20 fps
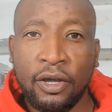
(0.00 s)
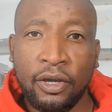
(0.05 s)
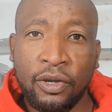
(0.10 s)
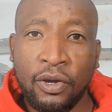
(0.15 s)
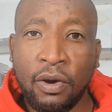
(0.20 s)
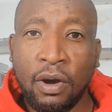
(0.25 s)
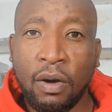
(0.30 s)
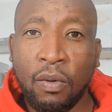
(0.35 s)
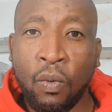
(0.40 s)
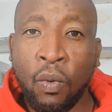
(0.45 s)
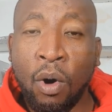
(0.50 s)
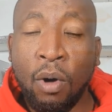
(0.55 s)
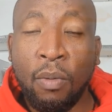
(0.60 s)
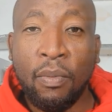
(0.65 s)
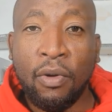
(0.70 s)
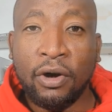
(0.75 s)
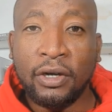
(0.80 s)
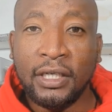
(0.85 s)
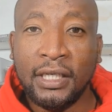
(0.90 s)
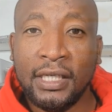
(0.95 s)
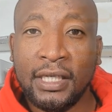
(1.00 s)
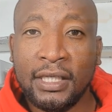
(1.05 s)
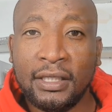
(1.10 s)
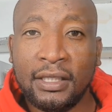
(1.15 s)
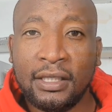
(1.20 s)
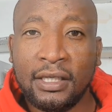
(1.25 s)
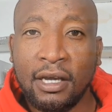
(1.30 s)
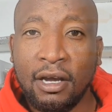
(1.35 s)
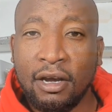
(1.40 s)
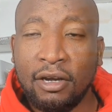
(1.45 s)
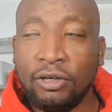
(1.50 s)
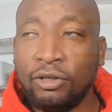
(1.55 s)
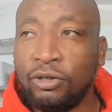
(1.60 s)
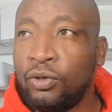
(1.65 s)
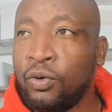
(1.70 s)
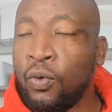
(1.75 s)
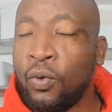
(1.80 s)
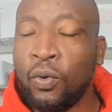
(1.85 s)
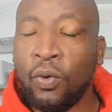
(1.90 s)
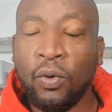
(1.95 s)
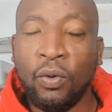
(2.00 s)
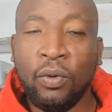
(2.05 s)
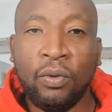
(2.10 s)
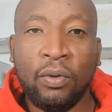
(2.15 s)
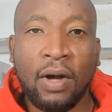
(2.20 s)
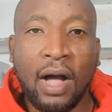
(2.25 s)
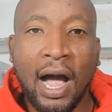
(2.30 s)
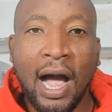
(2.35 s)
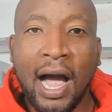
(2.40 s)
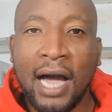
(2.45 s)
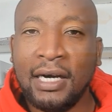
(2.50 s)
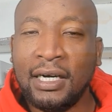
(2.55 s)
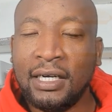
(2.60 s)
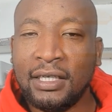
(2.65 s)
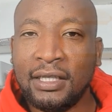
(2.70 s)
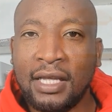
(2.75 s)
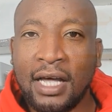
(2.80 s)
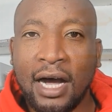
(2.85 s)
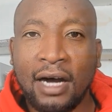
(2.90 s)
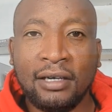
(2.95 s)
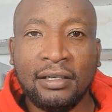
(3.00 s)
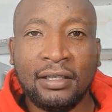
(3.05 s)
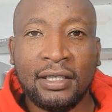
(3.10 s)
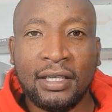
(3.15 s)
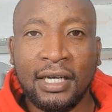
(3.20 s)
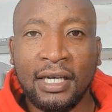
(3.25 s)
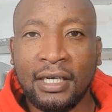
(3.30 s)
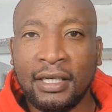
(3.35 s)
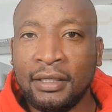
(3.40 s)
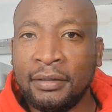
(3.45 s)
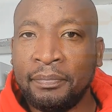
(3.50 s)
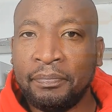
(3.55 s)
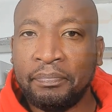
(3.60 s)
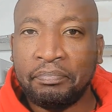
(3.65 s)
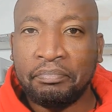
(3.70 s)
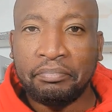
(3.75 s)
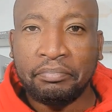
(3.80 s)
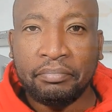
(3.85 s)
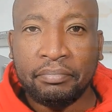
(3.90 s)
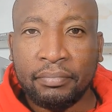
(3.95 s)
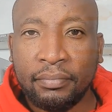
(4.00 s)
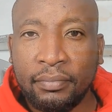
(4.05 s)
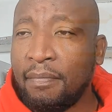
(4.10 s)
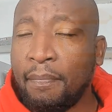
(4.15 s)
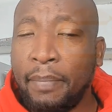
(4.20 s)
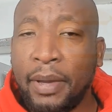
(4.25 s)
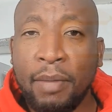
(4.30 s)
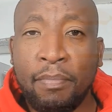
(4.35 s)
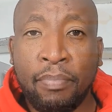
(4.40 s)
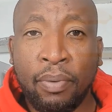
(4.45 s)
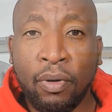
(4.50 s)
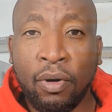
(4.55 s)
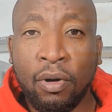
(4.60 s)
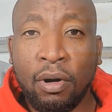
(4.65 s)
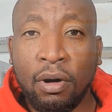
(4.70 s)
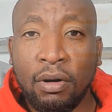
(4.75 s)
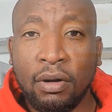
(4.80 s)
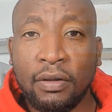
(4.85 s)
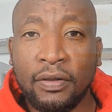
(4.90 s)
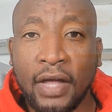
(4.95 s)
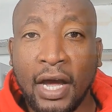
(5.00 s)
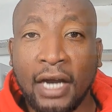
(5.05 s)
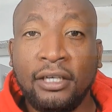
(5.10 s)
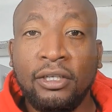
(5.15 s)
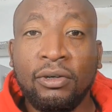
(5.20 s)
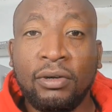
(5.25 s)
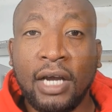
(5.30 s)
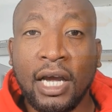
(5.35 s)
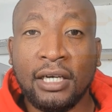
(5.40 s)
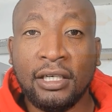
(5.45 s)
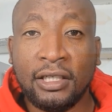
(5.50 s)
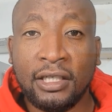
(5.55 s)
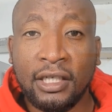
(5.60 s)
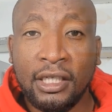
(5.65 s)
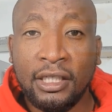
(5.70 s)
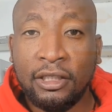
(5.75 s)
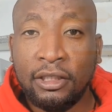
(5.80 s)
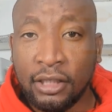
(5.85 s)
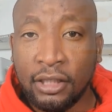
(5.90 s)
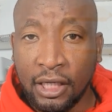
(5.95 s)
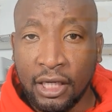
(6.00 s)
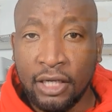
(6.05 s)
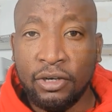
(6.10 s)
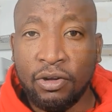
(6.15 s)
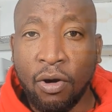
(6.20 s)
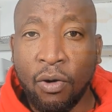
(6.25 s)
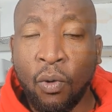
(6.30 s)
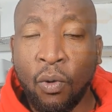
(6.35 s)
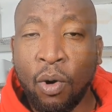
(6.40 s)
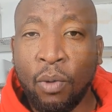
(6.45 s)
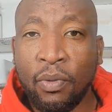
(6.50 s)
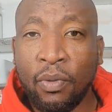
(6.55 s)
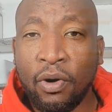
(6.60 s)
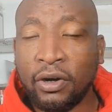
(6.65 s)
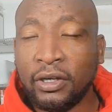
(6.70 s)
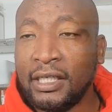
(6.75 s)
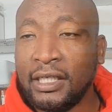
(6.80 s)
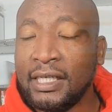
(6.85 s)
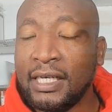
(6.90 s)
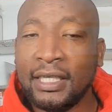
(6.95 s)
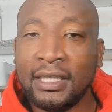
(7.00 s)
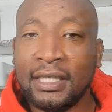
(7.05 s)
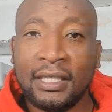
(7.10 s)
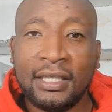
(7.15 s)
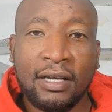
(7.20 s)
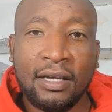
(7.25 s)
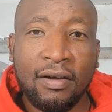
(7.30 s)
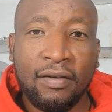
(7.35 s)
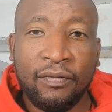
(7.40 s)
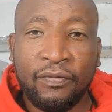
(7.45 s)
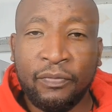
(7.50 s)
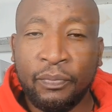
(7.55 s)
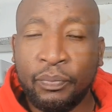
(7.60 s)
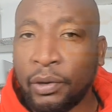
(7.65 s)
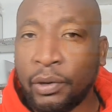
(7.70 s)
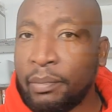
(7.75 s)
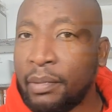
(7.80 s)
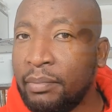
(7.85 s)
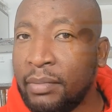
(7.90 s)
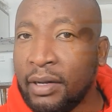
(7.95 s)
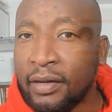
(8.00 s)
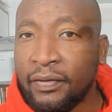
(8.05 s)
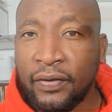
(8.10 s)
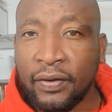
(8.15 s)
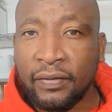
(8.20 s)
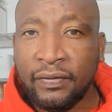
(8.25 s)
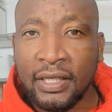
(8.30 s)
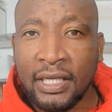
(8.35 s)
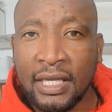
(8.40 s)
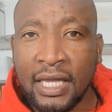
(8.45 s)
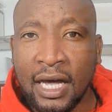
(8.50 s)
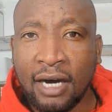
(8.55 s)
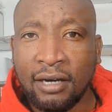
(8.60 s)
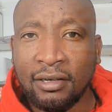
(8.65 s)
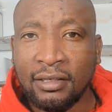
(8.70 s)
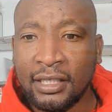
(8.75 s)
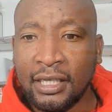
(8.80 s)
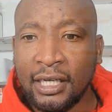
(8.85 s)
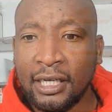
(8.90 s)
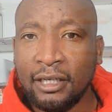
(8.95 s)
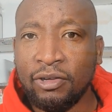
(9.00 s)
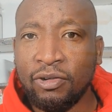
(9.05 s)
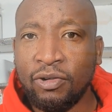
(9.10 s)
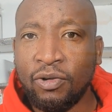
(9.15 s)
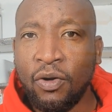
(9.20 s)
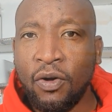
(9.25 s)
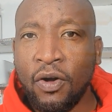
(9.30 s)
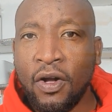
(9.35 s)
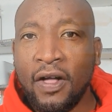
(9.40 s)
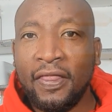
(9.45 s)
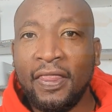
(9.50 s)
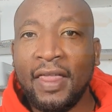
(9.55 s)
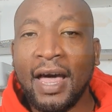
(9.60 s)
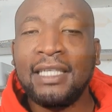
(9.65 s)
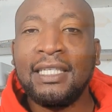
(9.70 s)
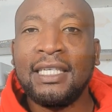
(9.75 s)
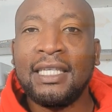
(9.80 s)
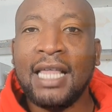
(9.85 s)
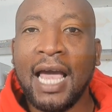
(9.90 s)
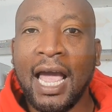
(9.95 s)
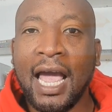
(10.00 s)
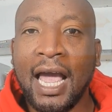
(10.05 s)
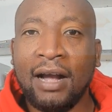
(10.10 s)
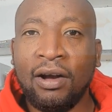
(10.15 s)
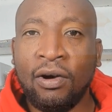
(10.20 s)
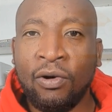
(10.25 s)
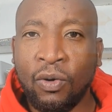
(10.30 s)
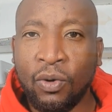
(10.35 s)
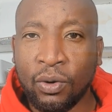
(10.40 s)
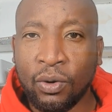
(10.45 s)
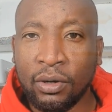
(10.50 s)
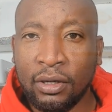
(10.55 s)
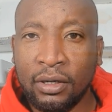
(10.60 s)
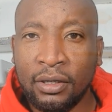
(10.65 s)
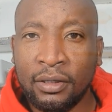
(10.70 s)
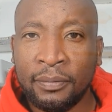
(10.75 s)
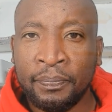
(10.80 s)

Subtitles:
your warm audience to 100,000 people that you can reach in your warm audience, probably 50,000, that's the goal.